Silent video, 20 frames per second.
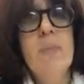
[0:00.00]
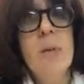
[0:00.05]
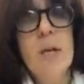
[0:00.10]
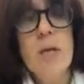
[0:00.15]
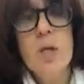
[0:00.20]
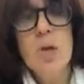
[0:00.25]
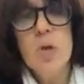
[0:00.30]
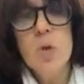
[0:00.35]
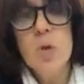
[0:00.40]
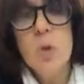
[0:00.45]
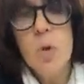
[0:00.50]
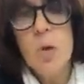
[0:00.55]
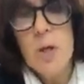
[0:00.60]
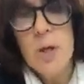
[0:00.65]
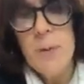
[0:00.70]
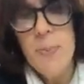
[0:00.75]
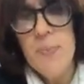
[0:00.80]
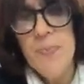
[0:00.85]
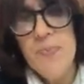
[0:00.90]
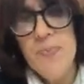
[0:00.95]
not
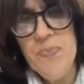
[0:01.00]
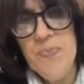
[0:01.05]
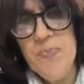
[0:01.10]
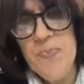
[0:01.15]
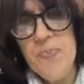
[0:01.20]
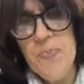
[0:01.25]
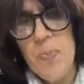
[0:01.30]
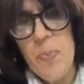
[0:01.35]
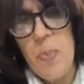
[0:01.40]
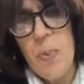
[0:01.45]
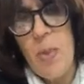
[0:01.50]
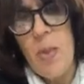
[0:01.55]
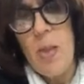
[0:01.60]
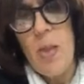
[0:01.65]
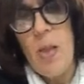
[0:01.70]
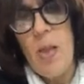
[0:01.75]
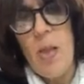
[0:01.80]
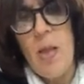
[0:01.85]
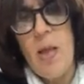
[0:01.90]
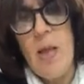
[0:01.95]
sure.
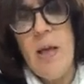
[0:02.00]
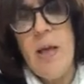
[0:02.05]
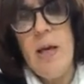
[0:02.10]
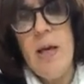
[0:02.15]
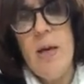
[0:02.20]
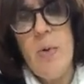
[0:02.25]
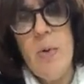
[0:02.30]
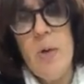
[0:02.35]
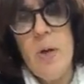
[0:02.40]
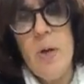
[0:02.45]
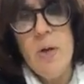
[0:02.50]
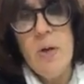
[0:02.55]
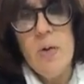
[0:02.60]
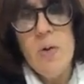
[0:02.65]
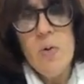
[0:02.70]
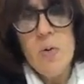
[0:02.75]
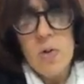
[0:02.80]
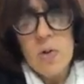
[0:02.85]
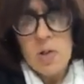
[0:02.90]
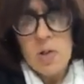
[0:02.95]
Here we go.